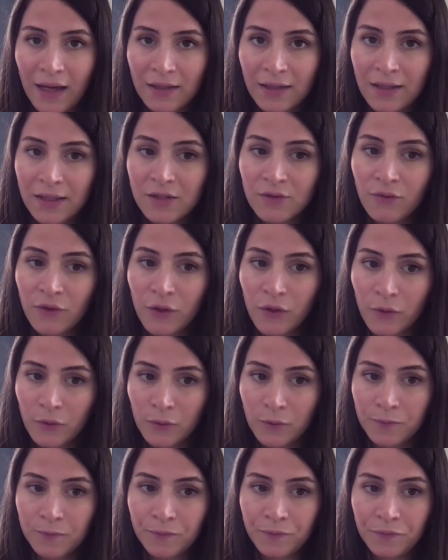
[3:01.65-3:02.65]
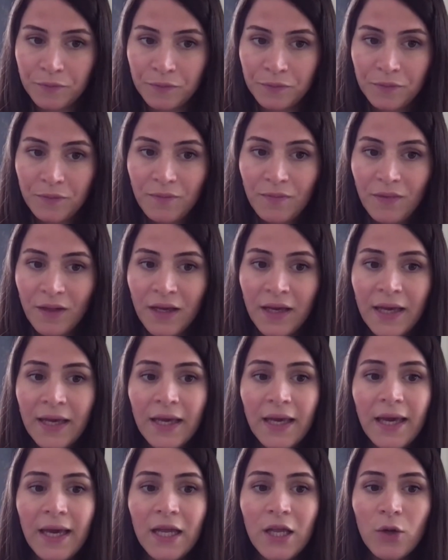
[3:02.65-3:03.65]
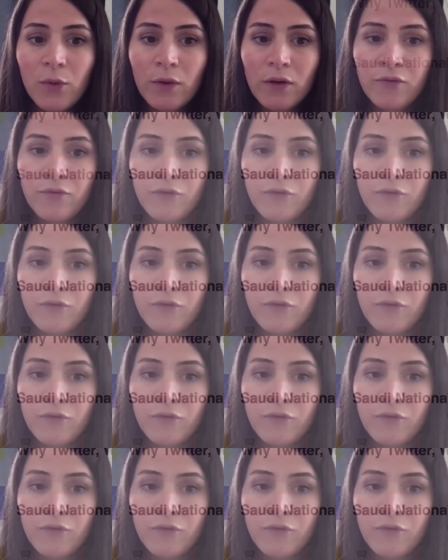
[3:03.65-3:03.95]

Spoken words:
Ad is for you. Aya